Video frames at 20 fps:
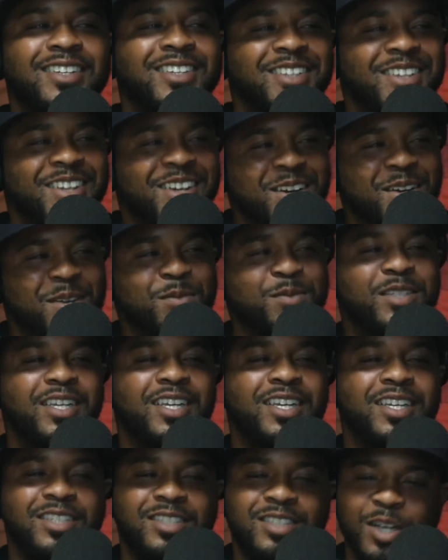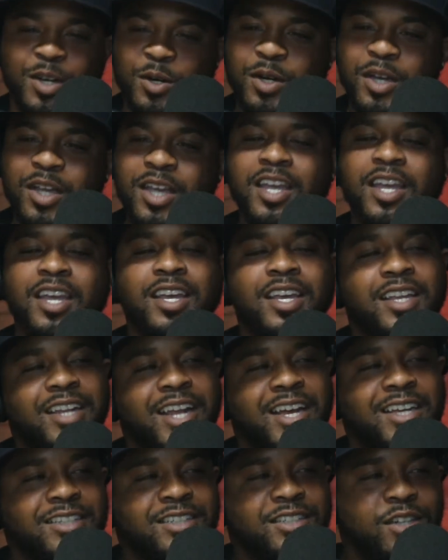You know right, what I'm saying? Right. So
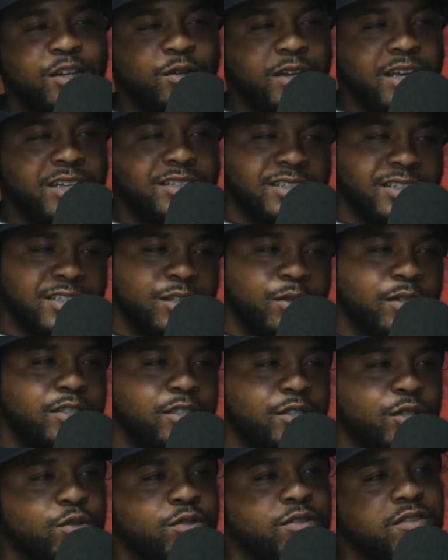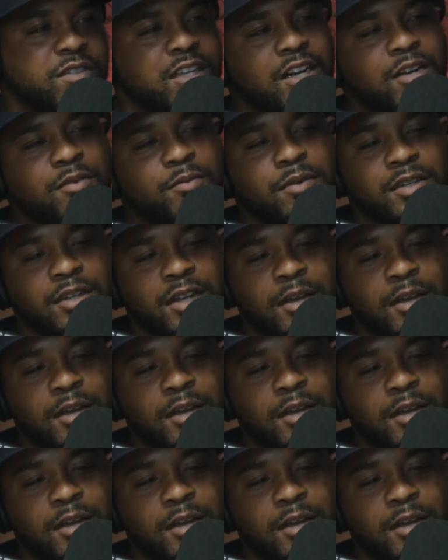that you know, that's a little exclusive that I'm,